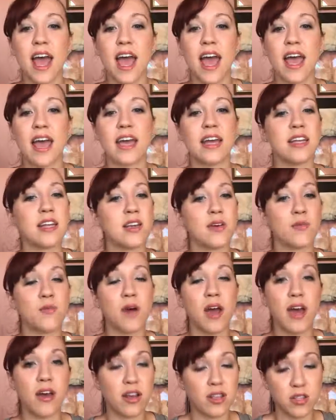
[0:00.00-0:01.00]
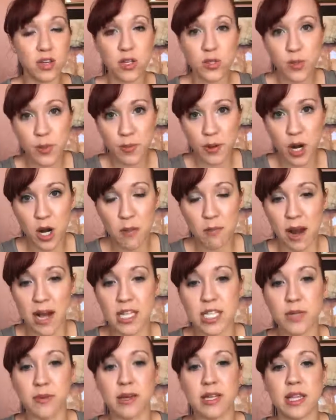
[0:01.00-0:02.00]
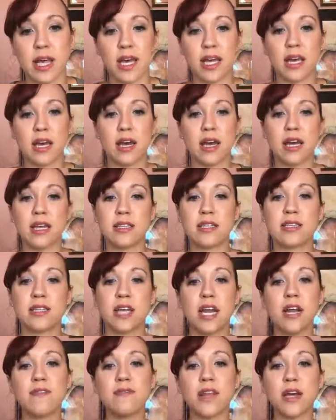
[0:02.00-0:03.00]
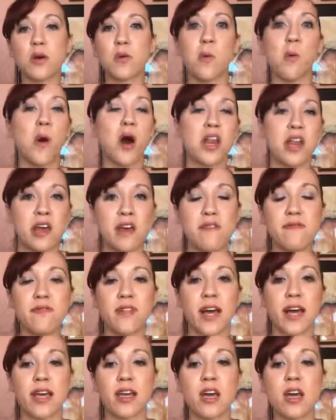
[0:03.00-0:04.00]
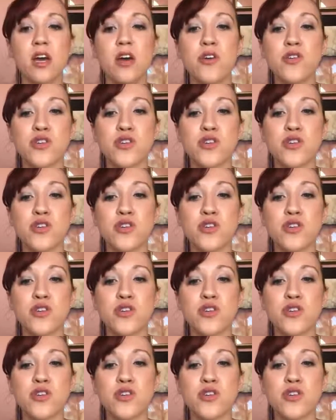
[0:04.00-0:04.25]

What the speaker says: And as long as we put our mind to it, like, instead of like what if, like,